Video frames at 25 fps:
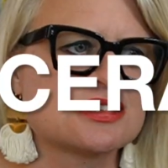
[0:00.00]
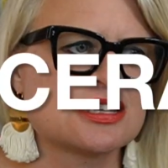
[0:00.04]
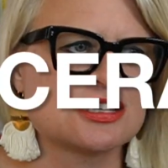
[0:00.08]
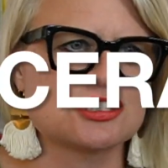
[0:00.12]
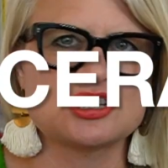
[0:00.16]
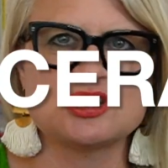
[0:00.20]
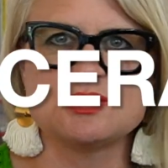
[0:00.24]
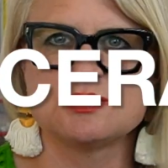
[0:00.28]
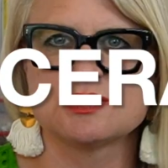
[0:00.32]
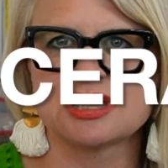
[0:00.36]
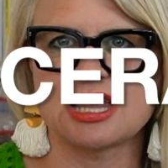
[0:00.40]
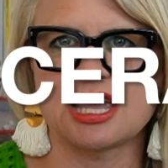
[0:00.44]
that
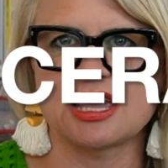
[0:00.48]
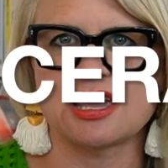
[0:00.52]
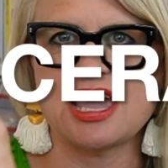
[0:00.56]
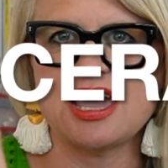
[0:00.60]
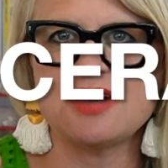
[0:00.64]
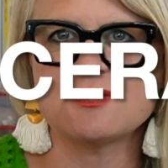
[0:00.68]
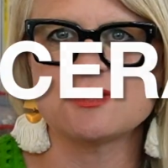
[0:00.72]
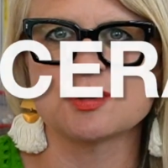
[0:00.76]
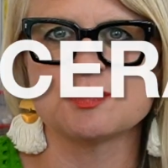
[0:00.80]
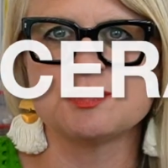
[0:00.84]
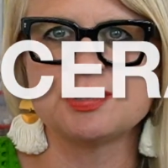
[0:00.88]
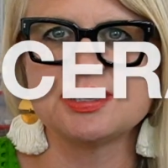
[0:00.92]
she would like
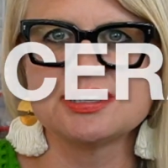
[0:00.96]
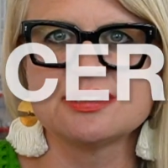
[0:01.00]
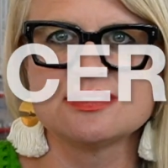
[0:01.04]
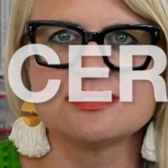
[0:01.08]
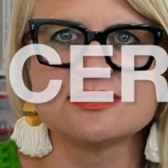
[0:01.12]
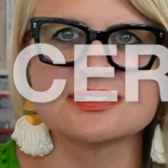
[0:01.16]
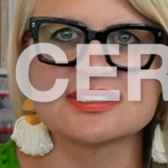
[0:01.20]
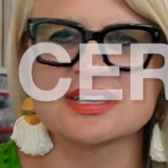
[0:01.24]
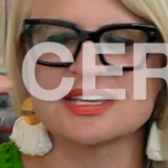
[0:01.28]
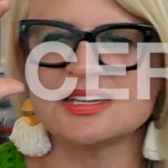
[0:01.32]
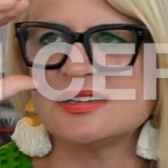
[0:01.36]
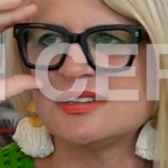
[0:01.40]
have her
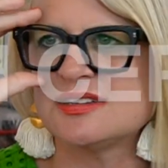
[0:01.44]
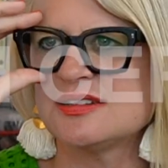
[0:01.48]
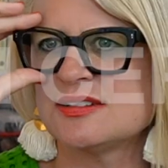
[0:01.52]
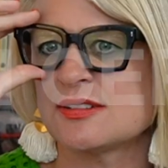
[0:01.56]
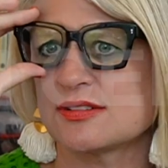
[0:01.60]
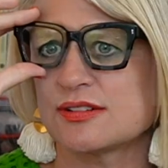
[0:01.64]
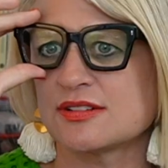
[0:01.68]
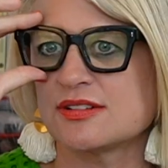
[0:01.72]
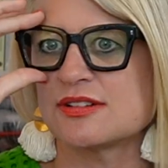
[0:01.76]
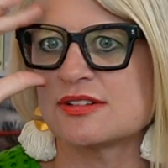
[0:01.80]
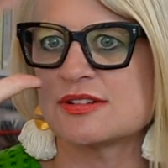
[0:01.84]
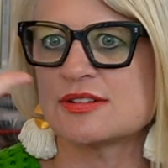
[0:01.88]
pills in,
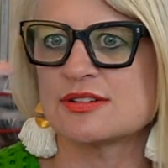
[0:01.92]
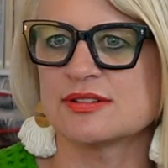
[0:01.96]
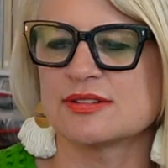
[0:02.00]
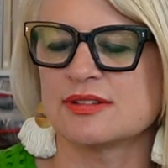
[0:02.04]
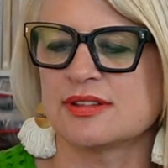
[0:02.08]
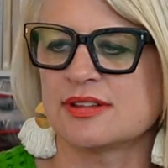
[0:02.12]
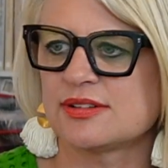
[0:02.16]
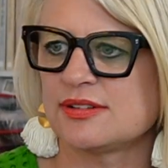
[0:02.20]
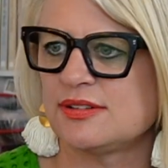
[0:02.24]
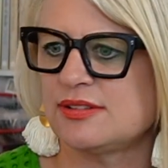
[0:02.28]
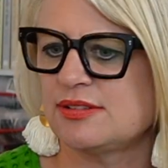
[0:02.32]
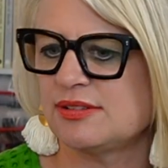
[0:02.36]
or her
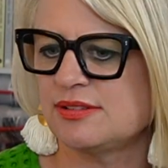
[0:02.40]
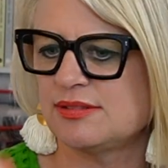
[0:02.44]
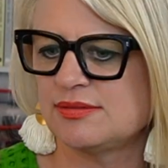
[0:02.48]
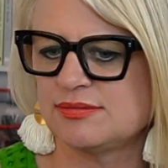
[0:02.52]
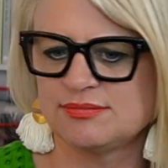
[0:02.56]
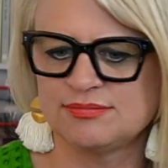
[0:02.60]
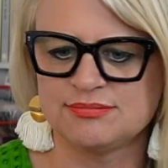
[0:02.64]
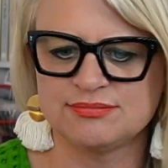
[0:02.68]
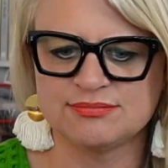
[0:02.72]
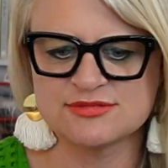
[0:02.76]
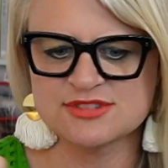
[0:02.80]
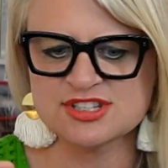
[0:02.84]
little,
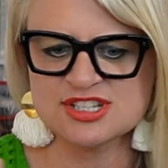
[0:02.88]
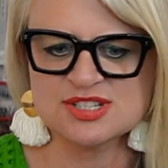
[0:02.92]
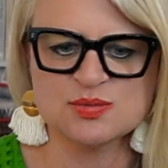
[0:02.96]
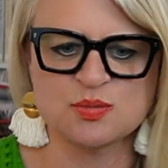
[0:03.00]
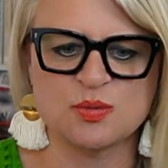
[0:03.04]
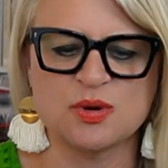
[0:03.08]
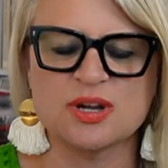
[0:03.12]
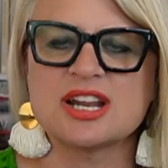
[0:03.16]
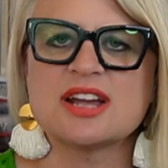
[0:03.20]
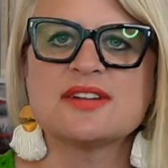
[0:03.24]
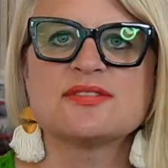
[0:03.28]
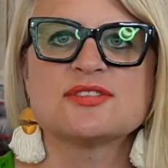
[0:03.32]
just
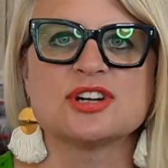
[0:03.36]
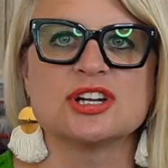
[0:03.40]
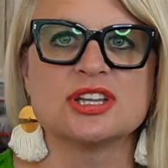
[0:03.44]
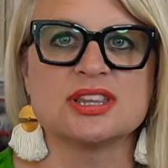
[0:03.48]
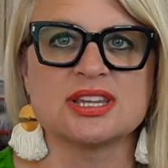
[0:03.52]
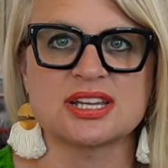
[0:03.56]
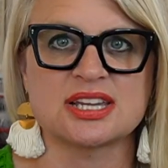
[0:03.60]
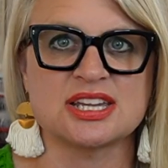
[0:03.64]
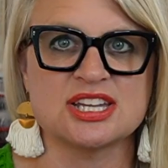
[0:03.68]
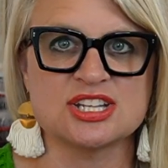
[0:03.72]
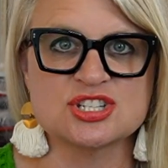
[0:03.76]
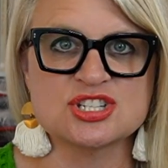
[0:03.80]
whatever in
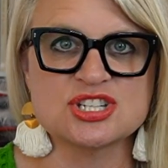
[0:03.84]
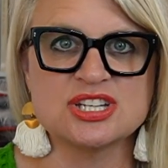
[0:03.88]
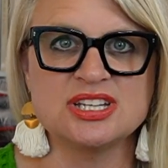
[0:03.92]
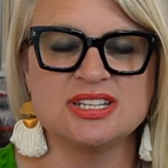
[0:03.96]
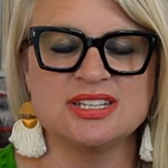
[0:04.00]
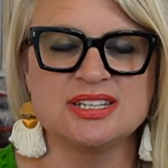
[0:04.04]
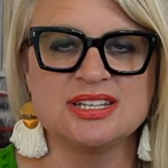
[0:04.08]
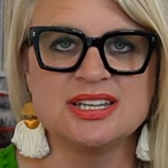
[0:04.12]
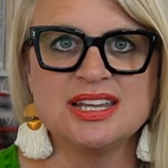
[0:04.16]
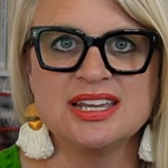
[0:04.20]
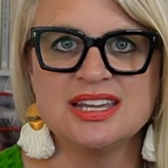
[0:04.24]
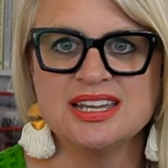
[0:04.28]
the
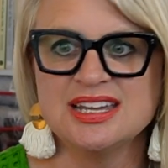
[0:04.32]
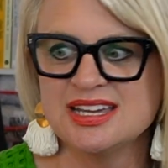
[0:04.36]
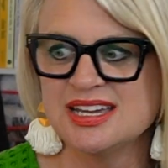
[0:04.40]
kitchen.